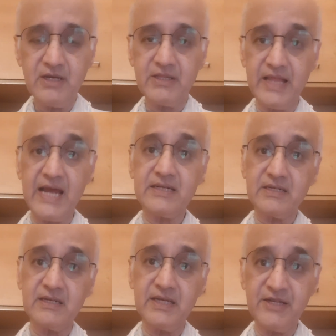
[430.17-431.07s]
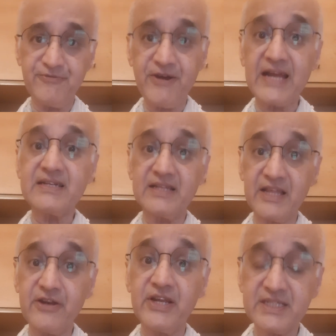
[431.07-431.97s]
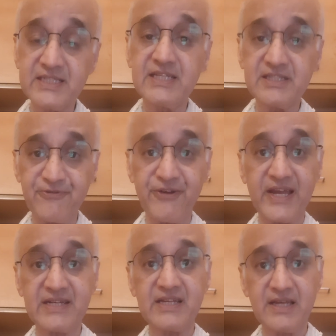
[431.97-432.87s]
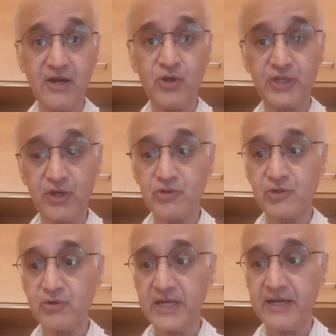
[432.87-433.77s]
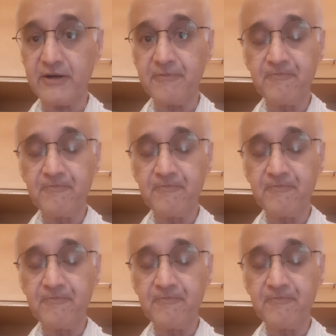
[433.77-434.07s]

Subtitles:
that in fact there is this effect on the ozone layer.